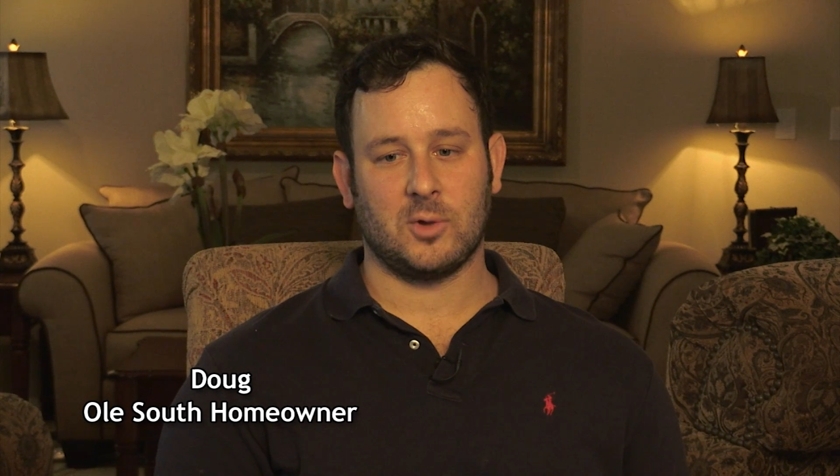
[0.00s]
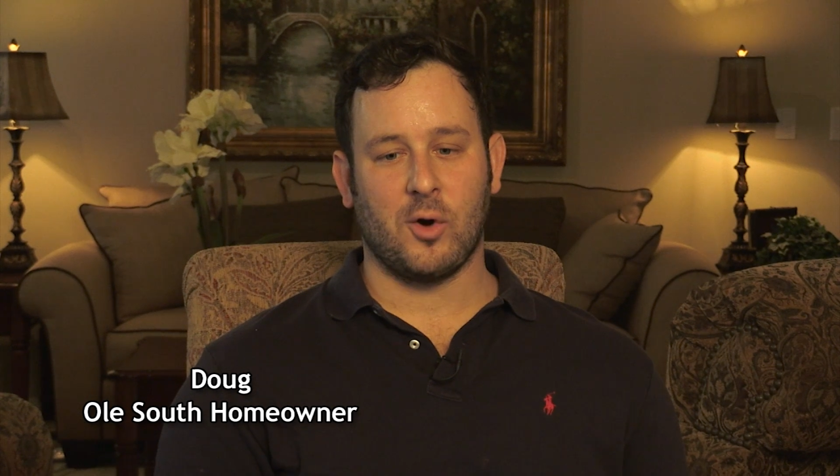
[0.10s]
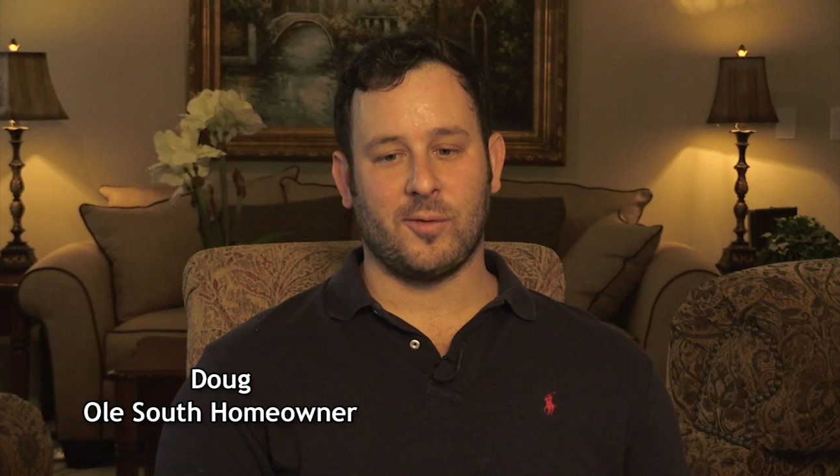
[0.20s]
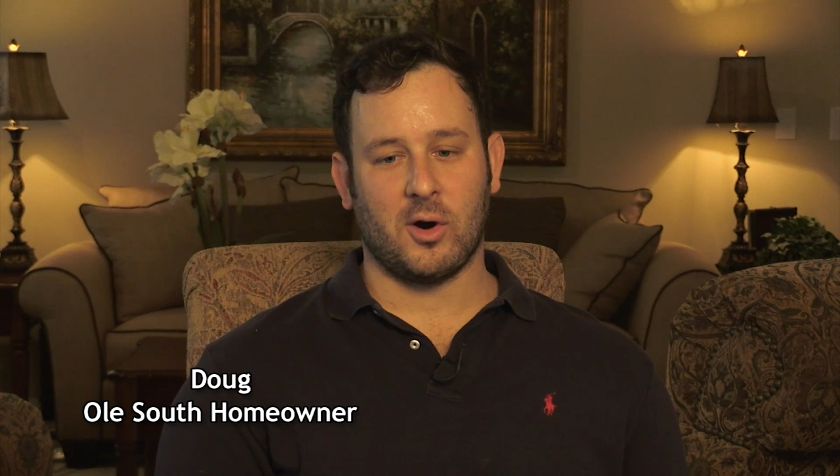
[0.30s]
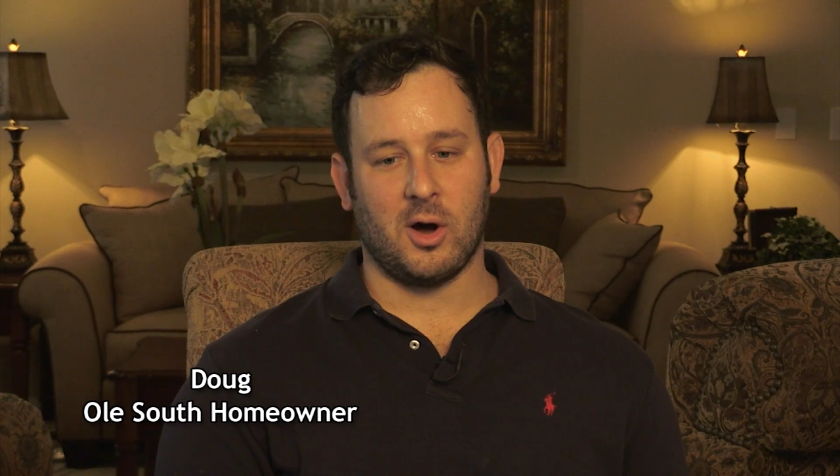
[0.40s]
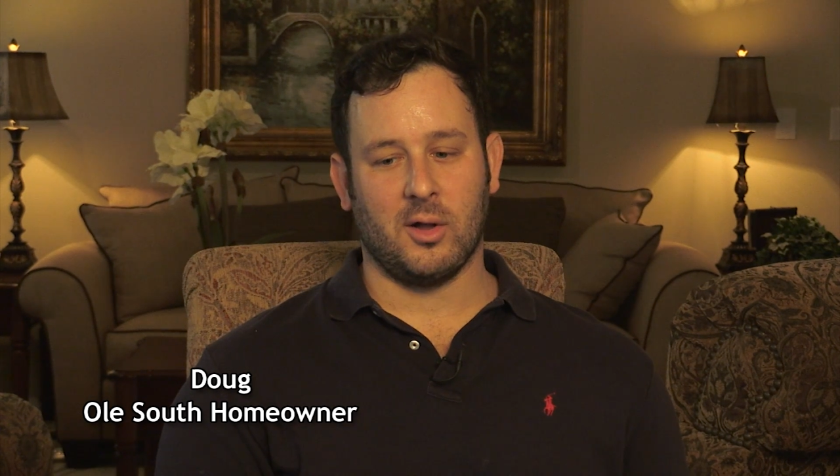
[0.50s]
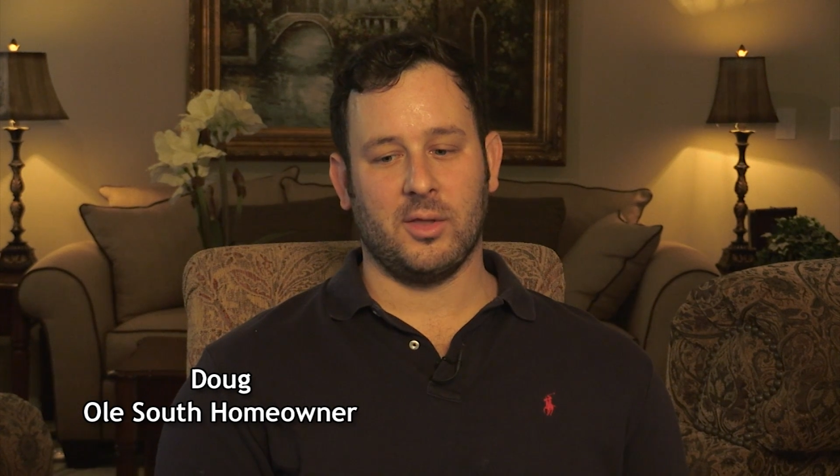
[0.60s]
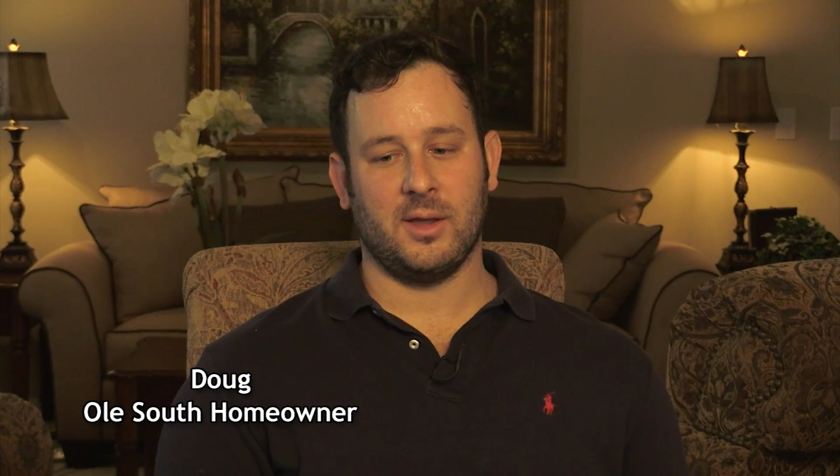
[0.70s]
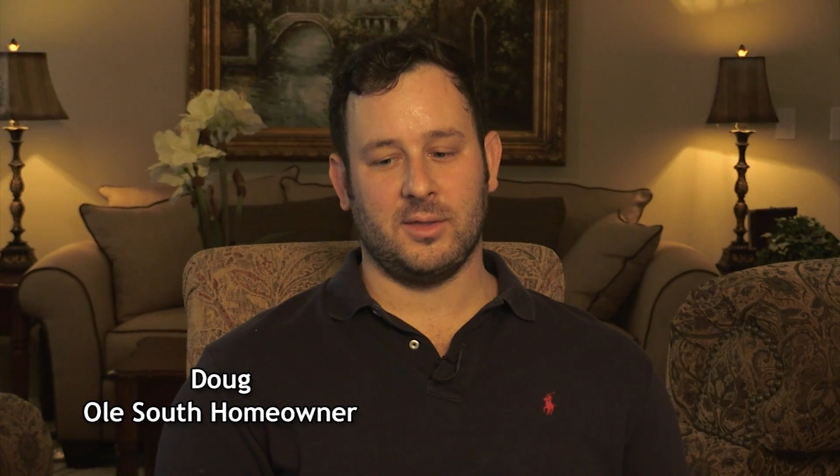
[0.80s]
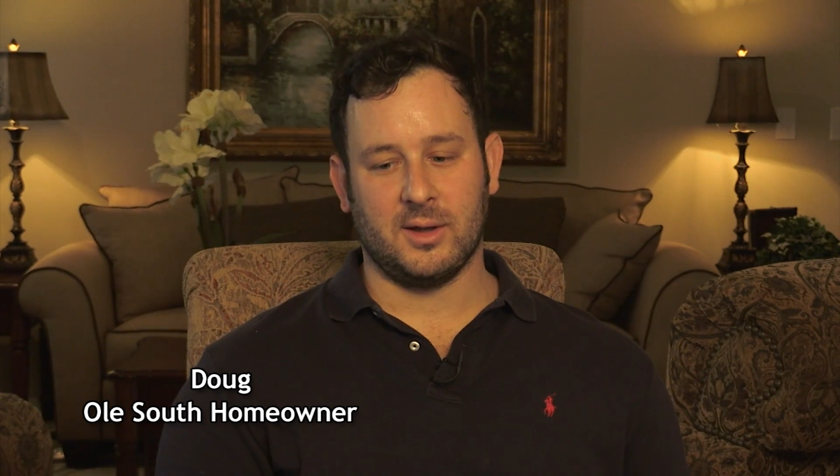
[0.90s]

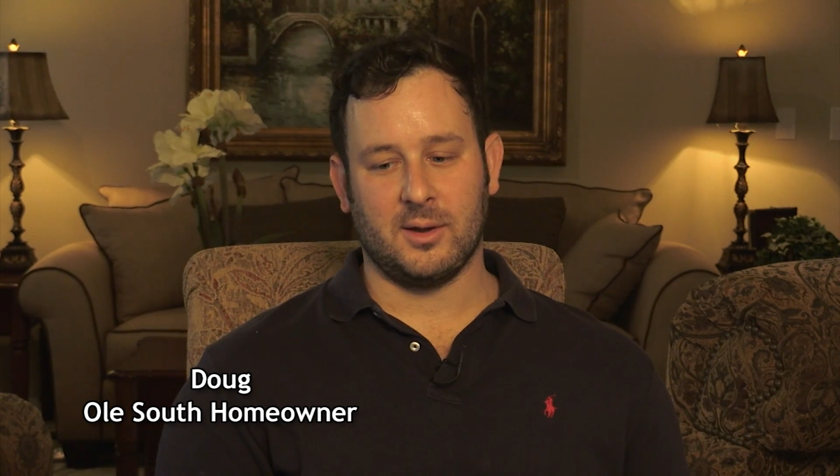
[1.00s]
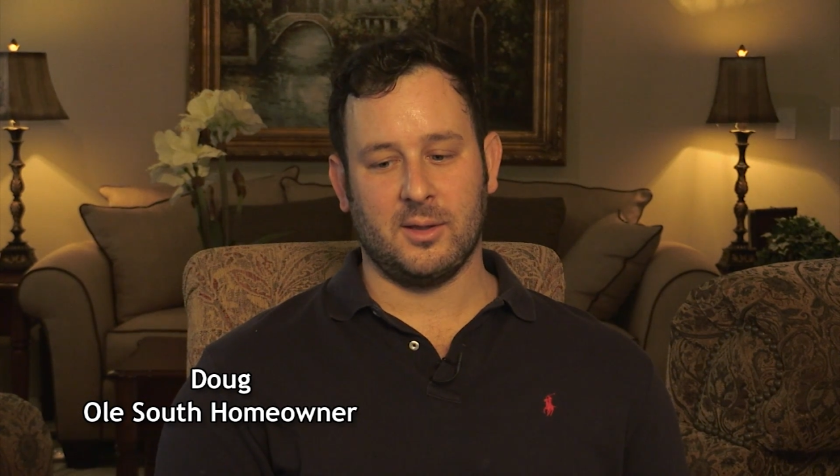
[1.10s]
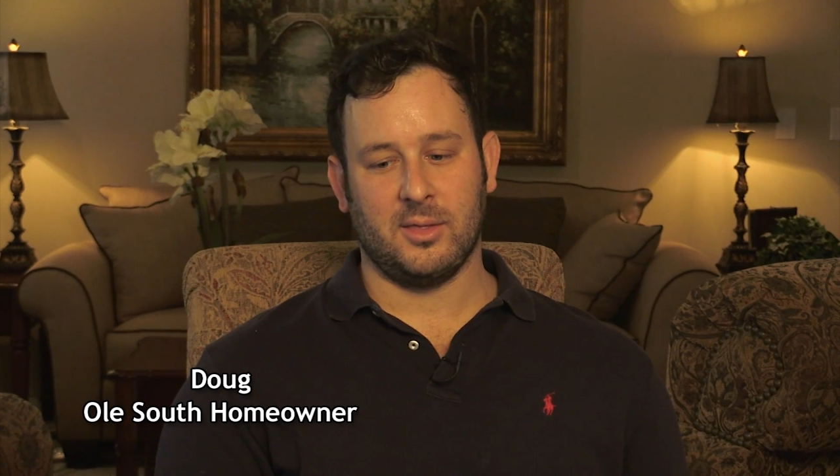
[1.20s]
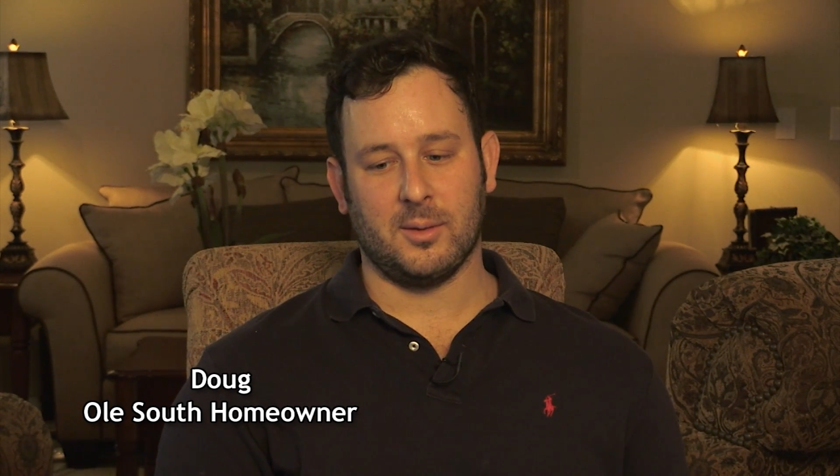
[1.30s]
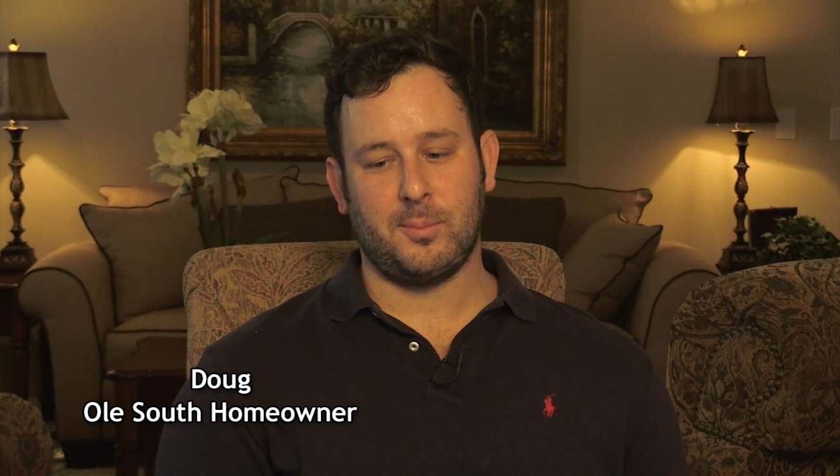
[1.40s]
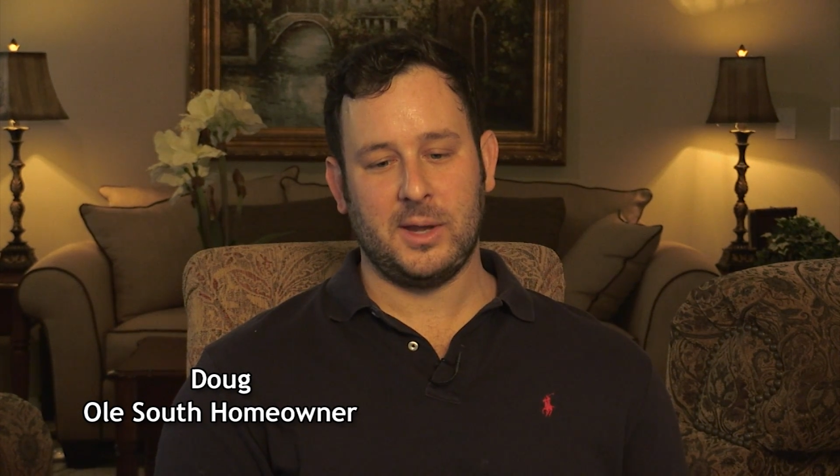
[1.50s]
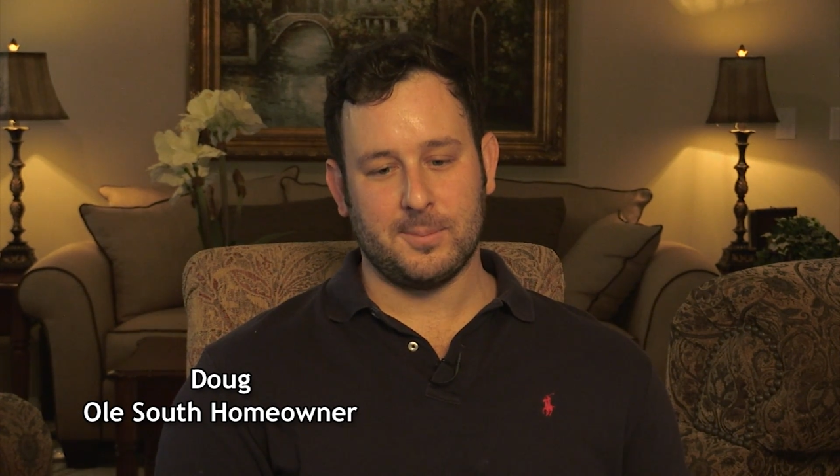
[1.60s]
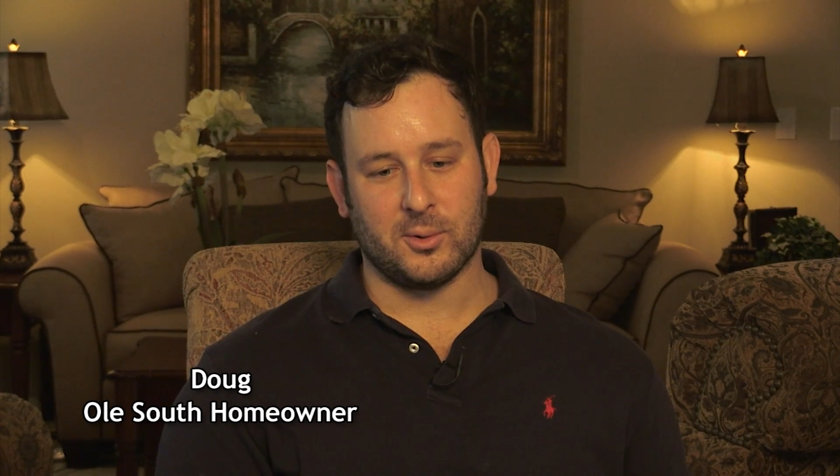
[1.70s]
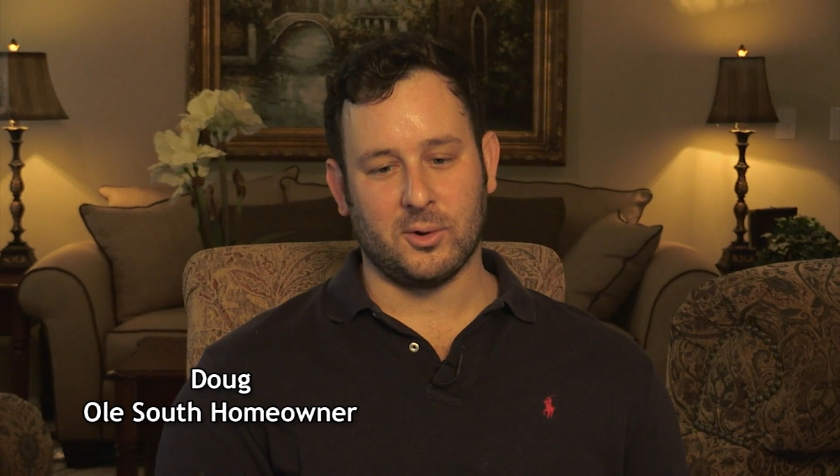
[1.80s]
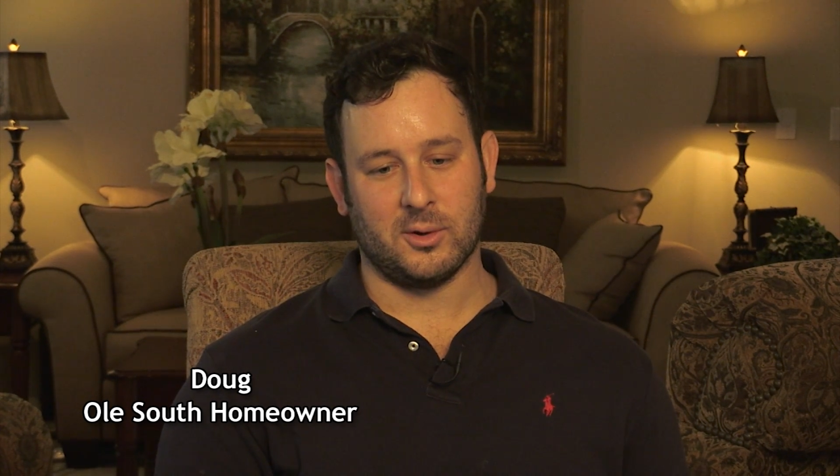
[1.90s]
overall, the
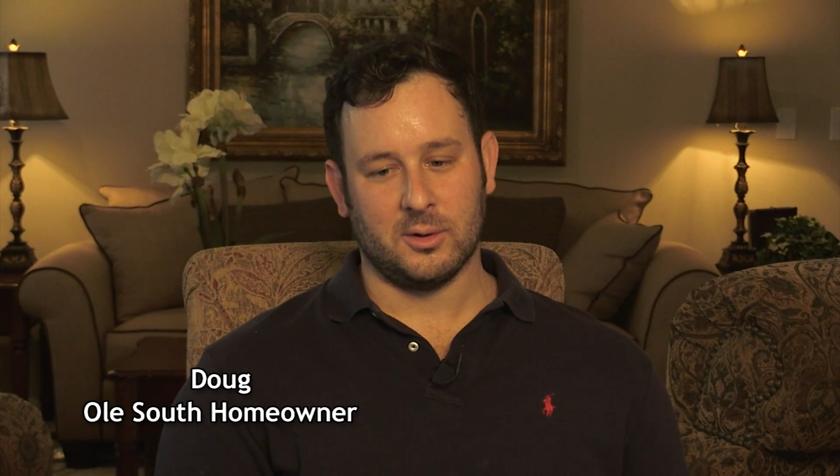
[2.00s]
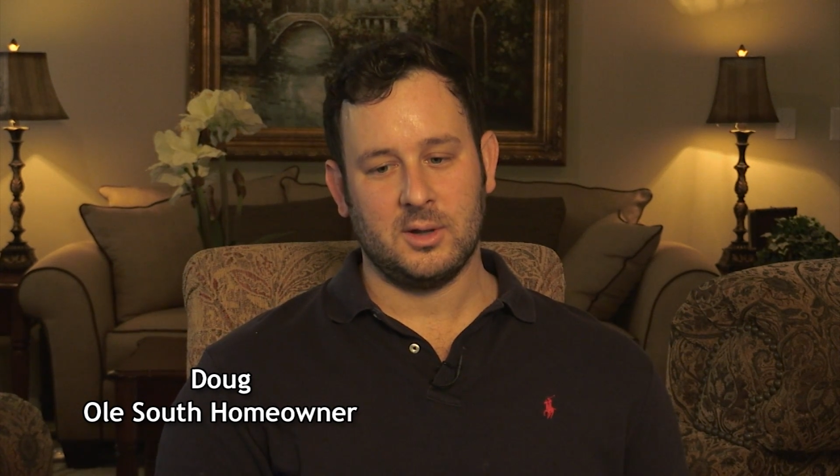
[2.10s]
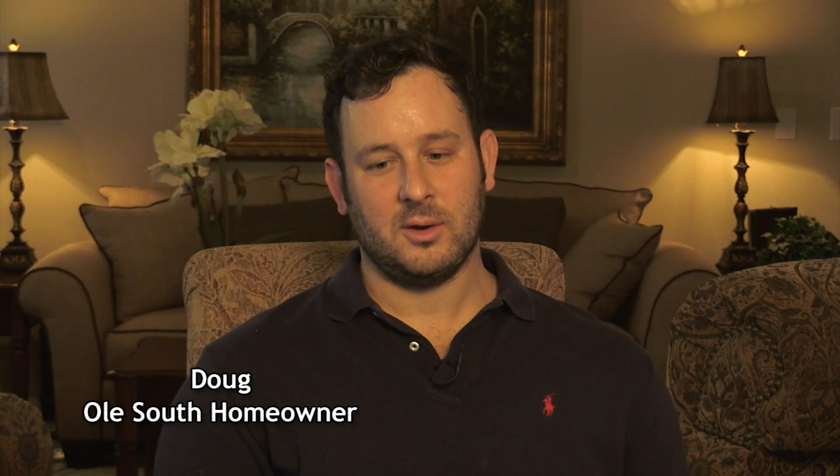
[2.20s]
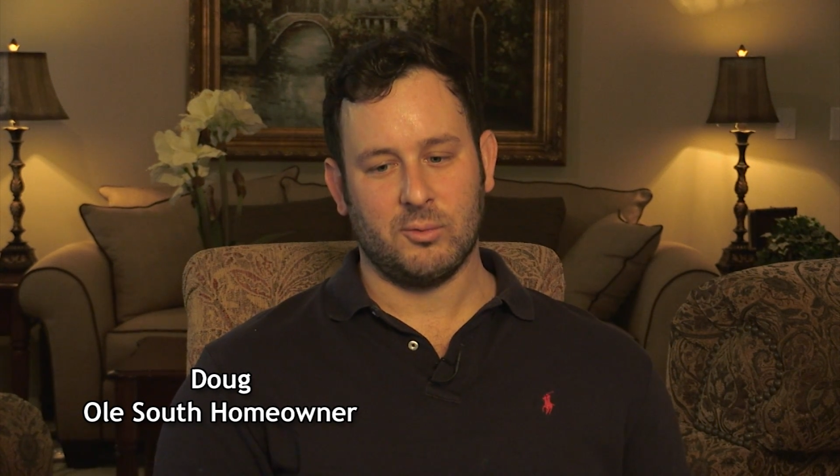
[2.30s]
people